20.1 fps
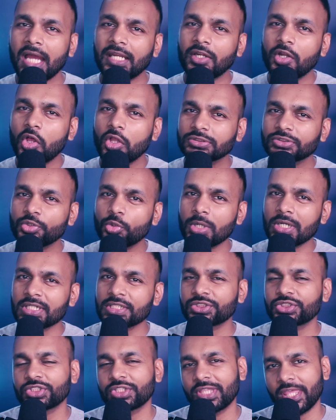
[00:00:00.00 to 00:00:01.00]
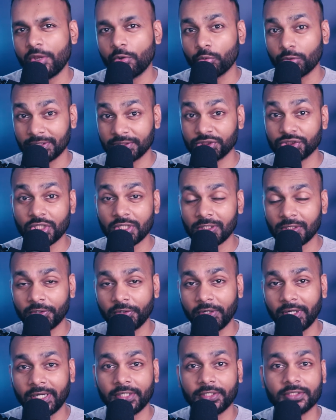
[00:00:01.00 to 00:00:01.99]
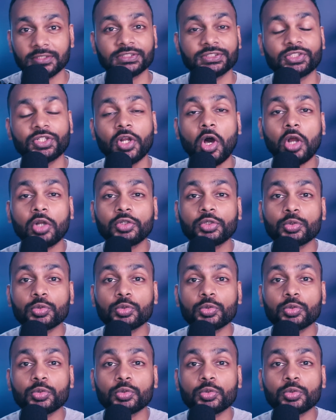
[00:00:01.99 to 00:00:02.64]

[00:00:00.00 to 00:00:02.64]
I'll also urge the original creators not